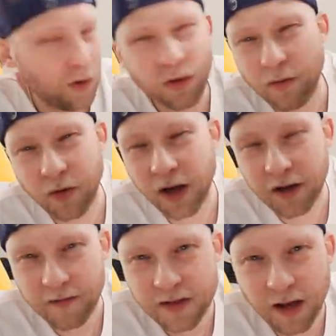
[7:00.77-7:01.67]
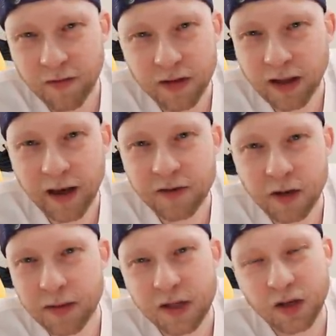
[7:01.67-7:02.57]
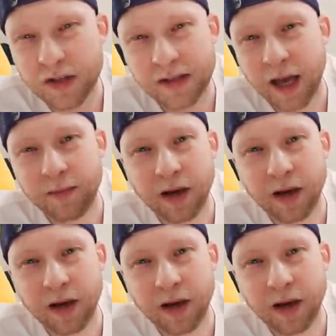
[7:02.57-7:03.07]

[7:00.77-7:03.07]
We do a variety of stuff on the live stream. It's not just game